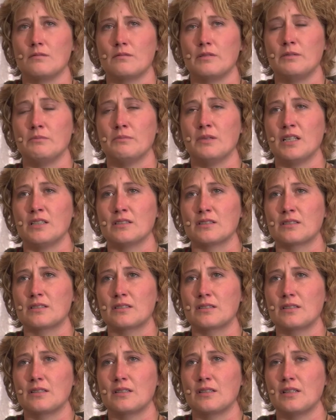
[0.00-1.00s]
We
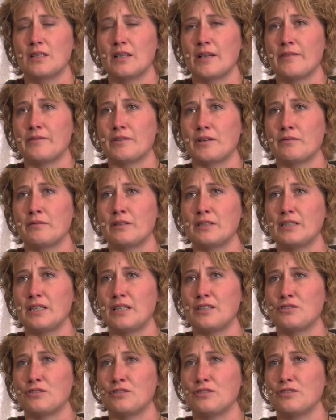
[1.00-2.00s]
must have a
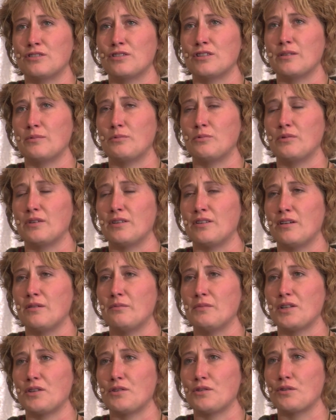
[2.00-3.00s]
relationship with
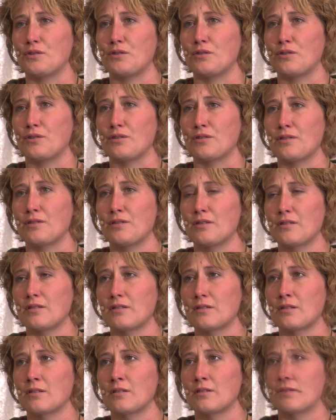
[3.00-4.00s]
our Mother Earth.
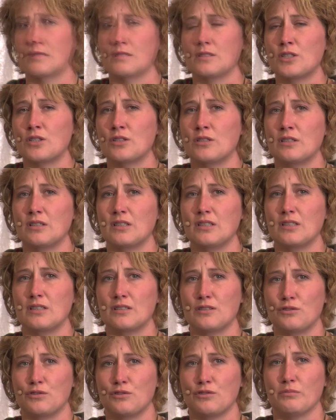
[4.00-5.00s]
She
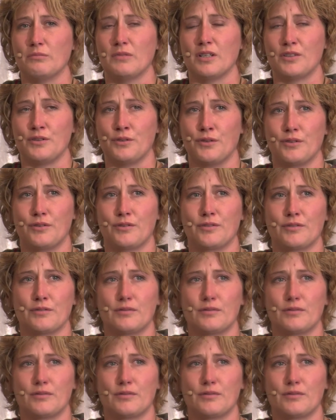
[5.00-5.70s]
is your mother.